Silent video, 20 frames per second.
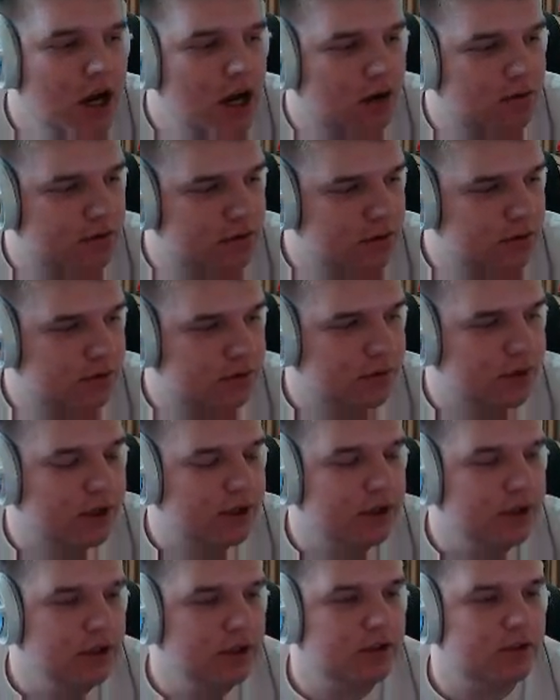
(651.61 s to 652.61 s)
every once in a
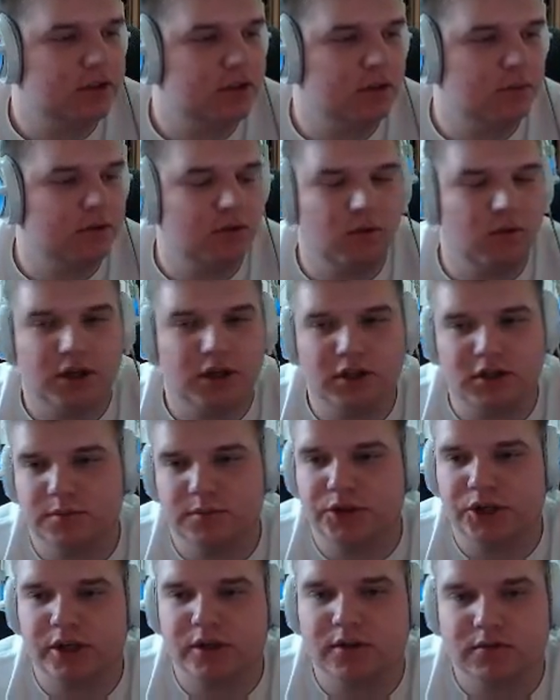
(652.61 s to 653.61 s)
while is somewhat
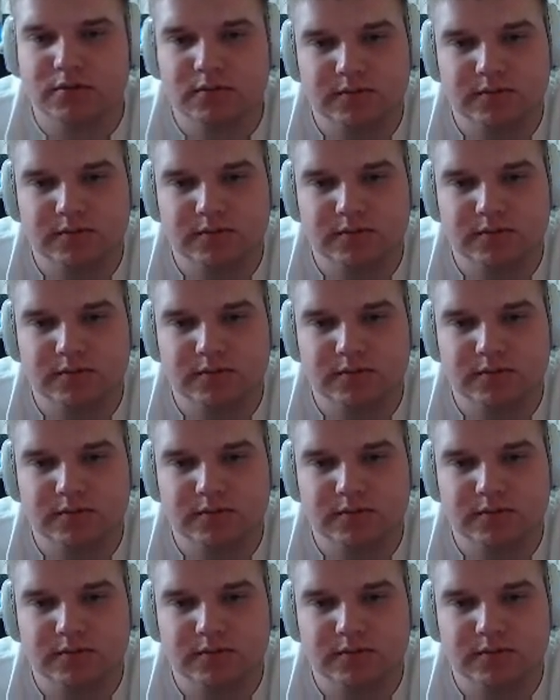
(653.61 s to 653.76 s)
welcoming.